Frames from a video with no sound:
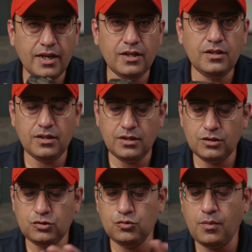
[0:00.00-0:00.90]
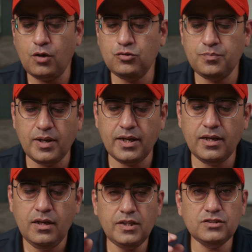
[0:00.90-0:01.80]
and to mount
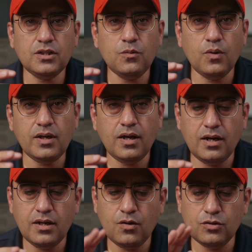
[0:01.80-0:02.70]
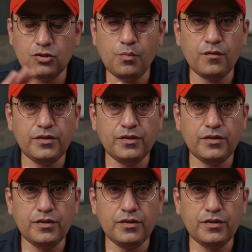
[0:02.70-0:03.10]
my Insta1R on top of